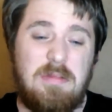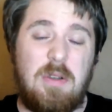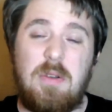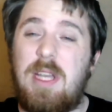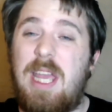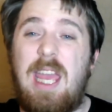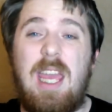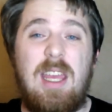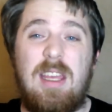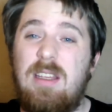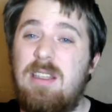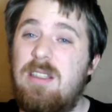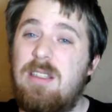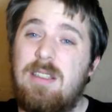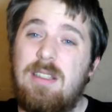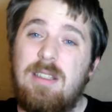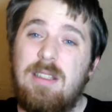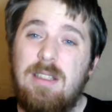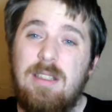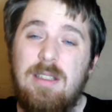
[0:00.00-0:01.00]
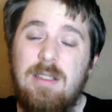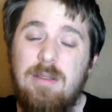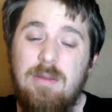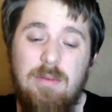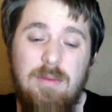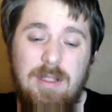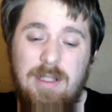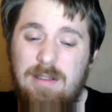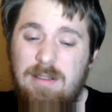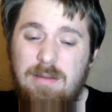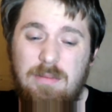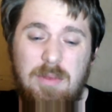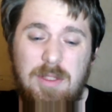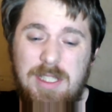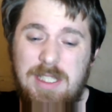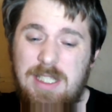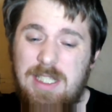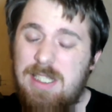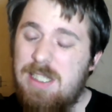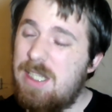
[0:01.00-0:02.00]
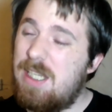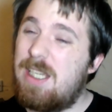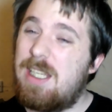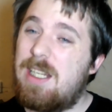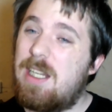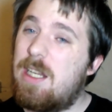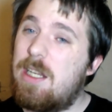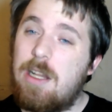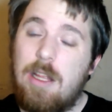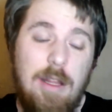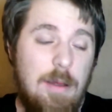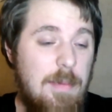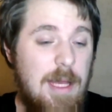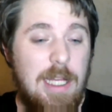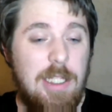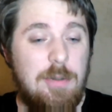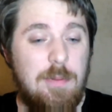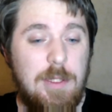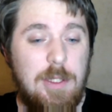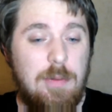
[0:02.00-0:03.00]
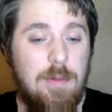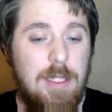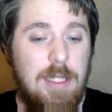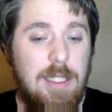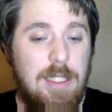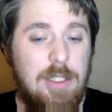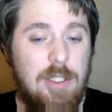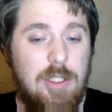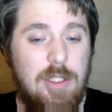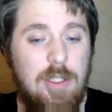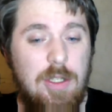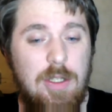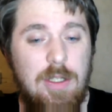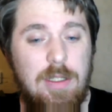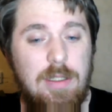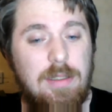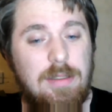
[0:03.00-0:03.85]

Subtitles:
Okay. We're seeing another match between these two.